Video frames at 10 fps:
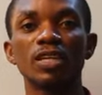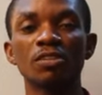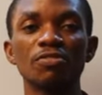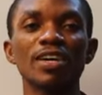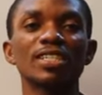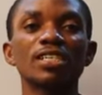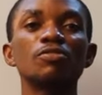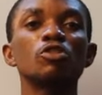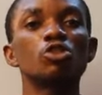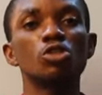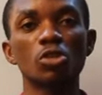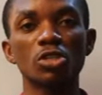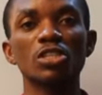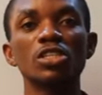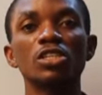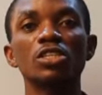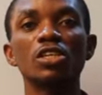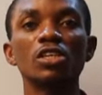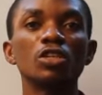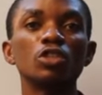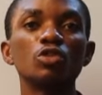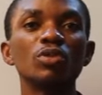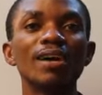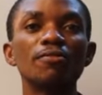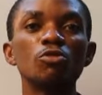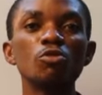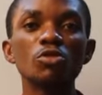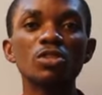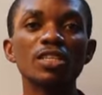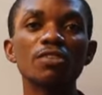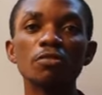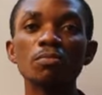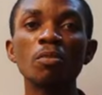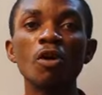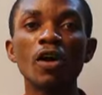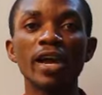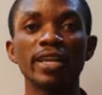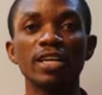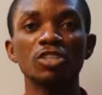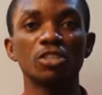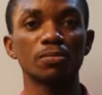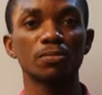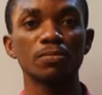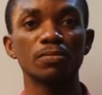In fact, if you should succeed, you would have used even more energy